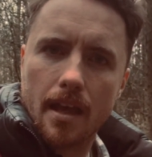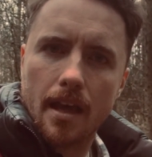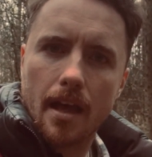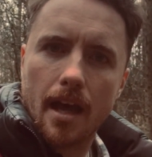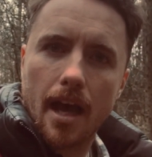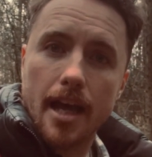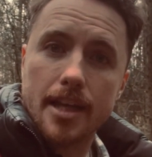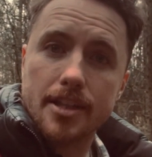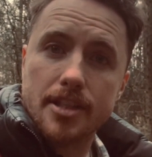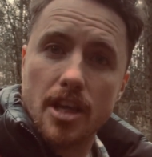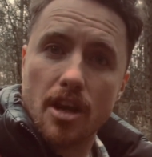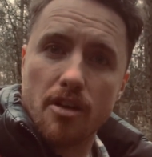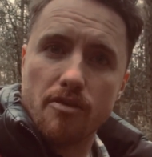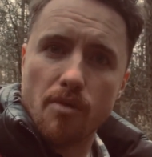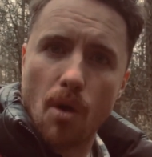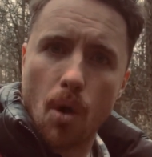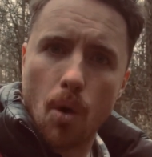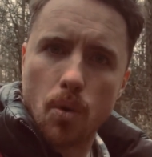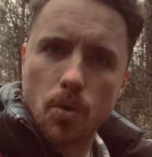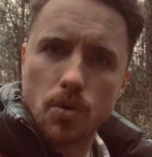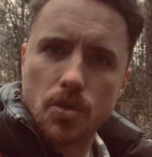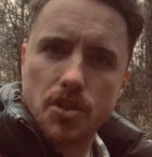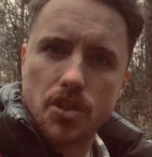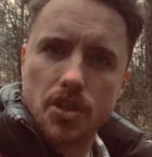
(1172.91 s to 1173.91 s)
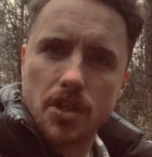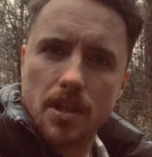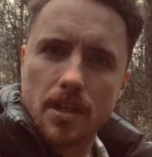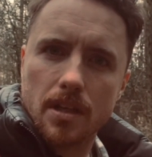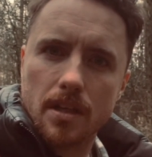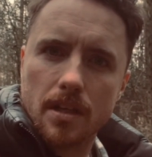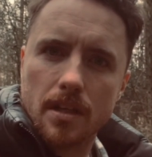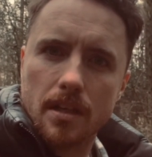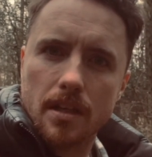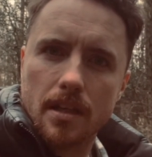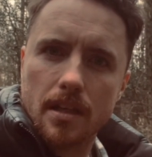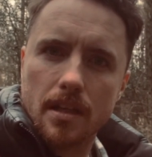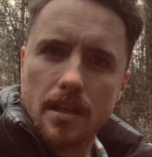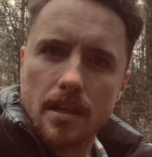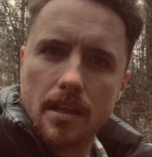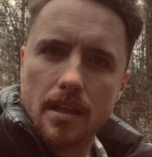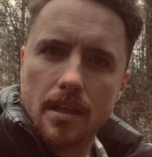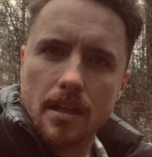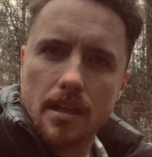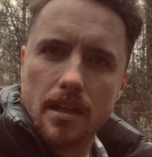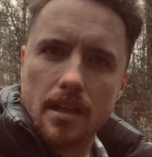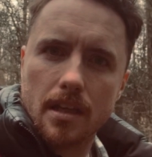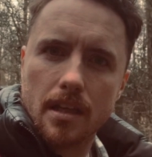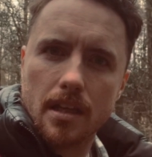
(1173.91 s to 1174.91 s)
As he arose,
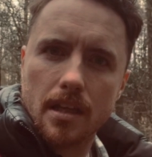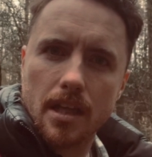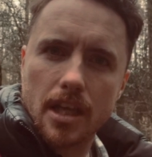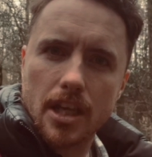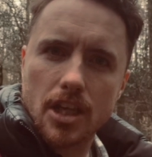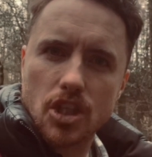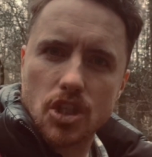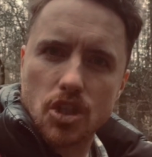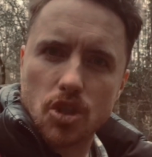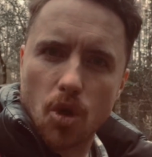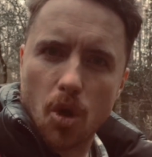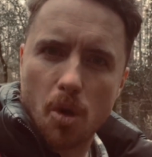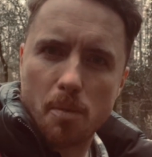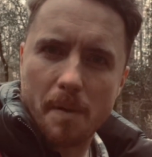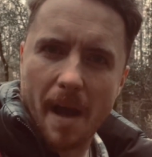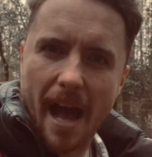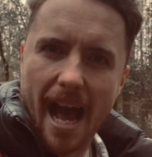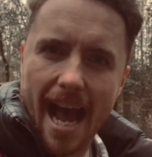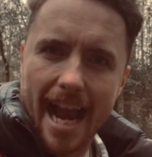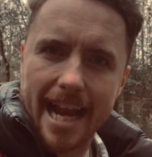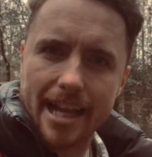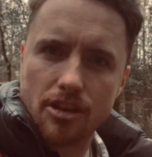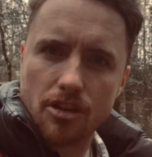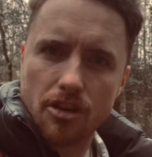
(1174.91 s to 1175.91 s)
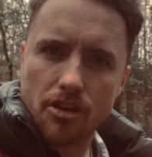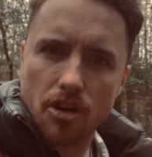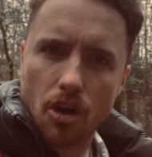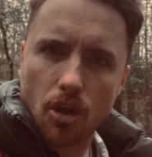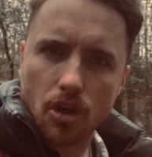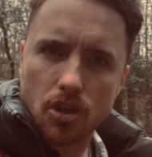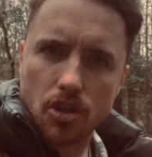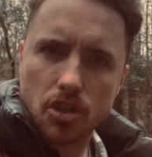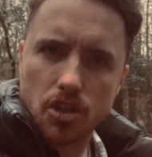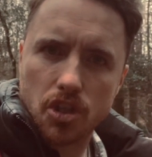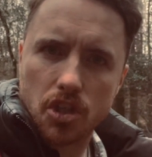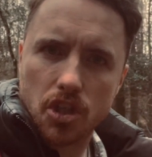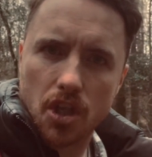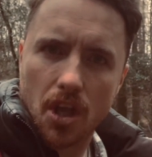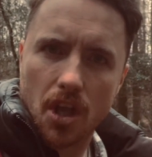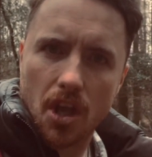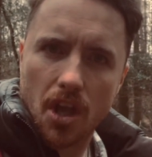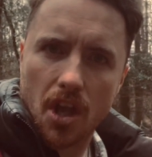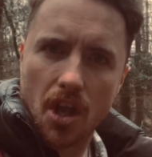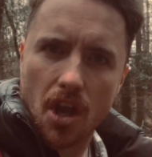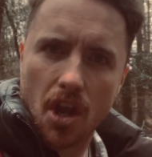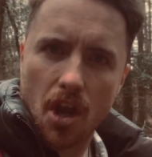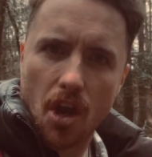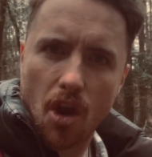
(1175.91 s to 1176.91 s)
he saw behind the rocks
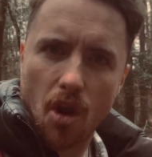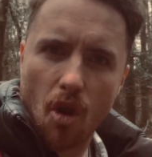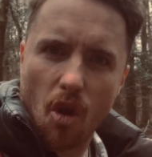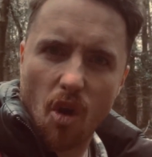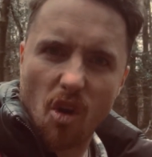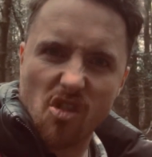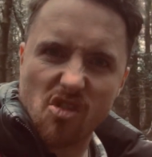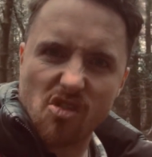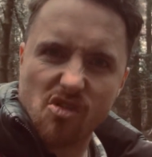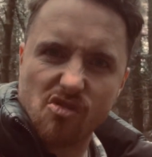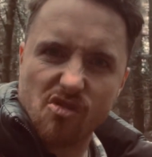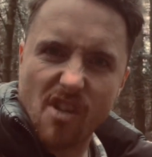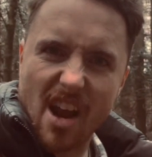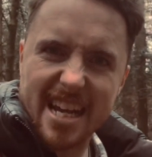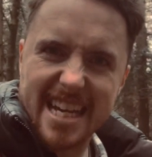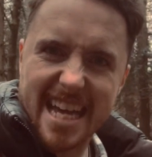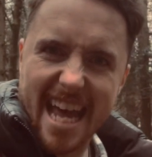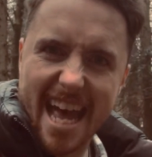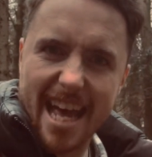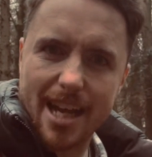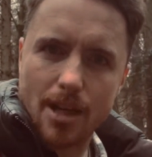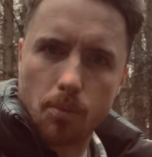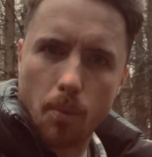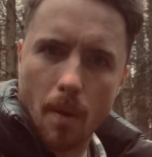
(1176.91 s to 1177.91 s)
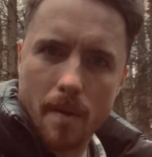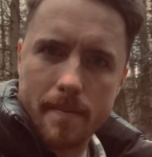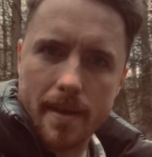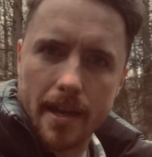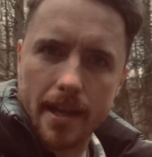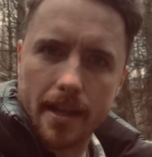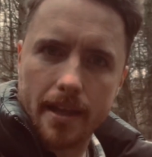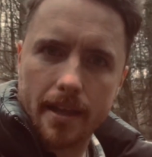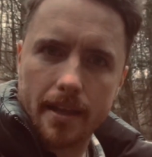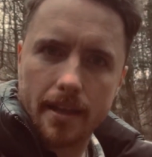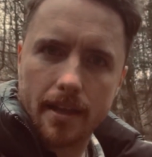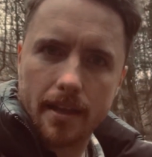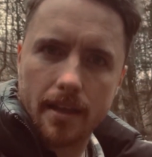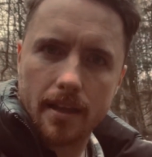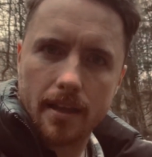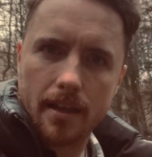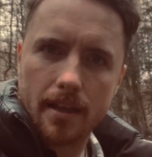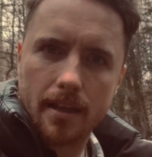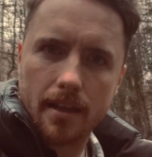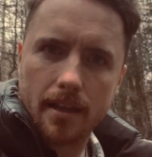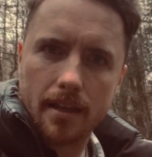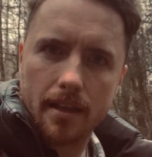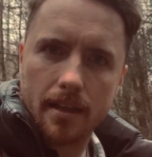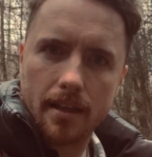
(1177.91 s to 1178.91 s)
red-haired women
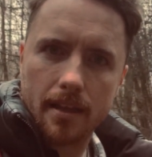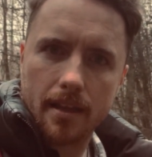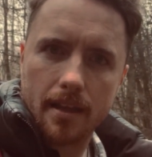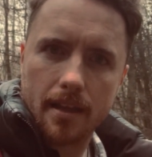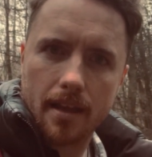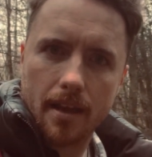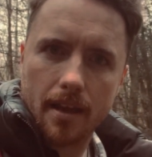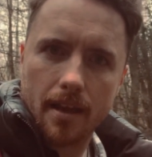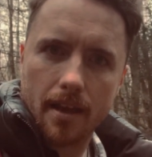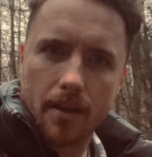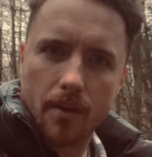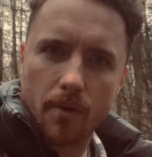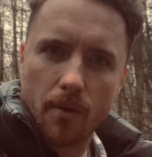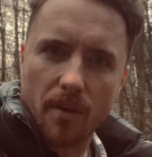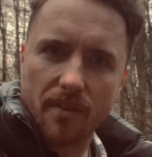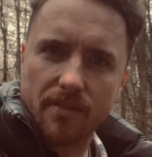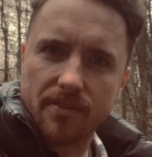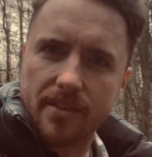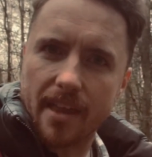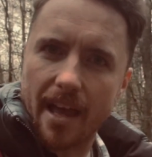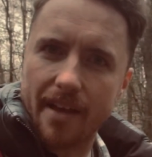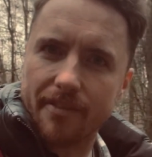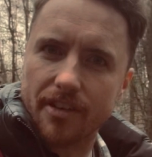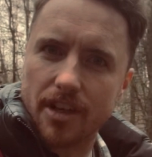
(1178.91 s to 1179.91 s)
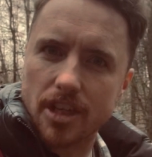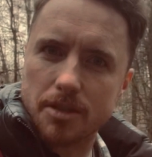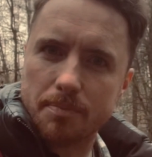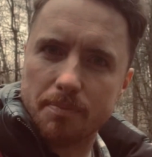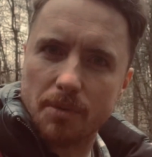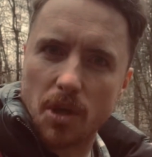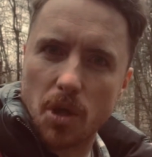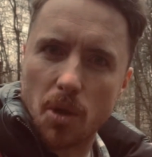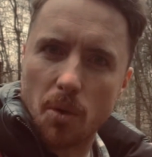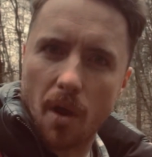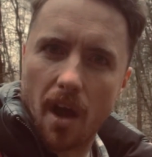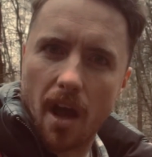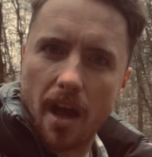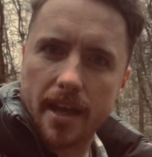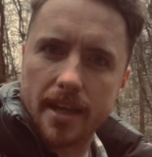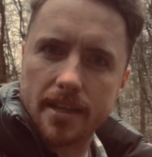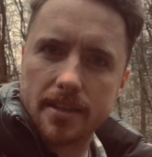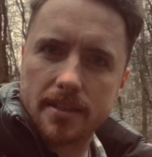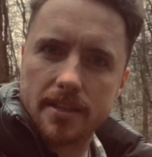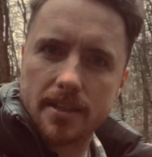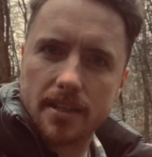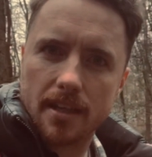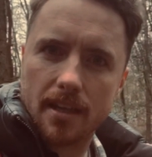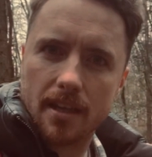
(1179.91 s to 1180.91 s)
with devilish blue
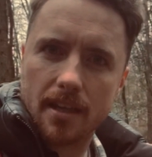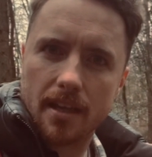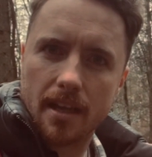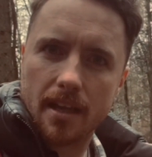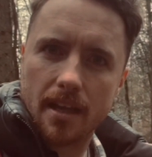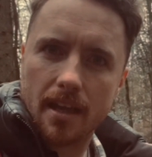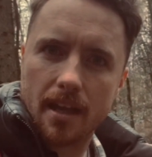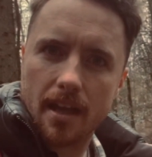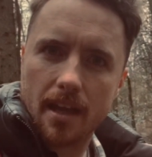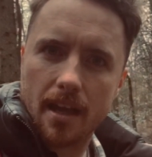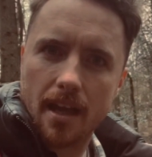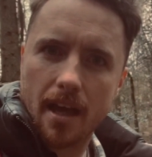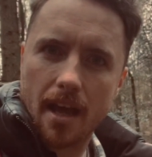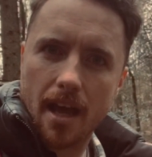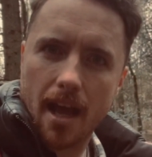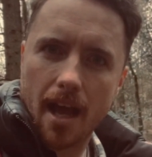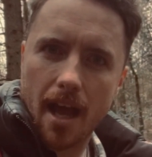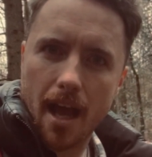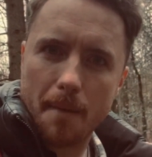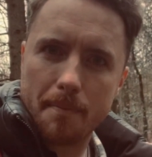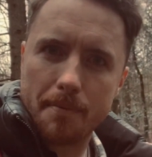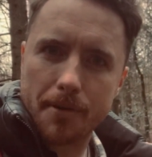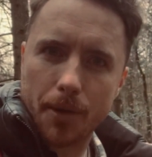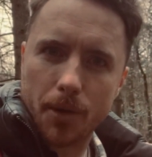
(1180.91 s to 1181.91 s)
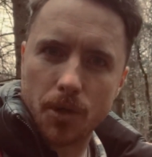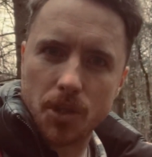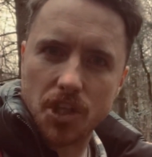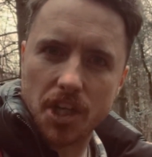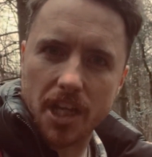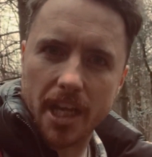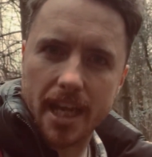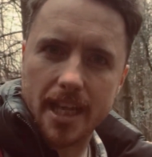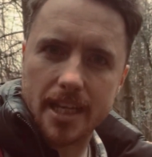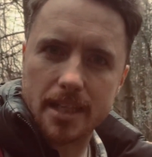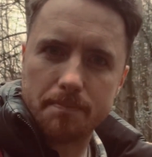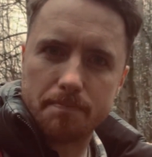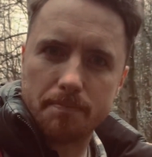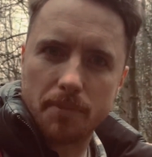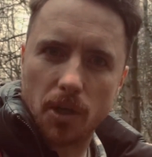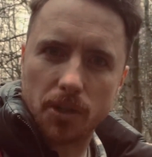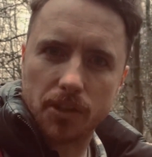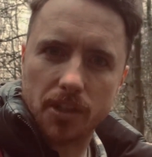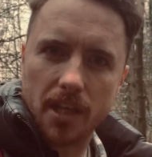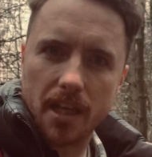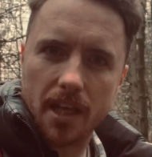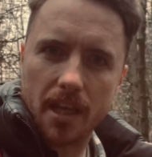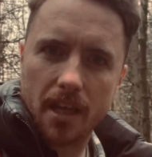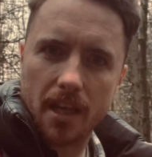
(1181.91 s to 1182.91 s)
eyes approaching his body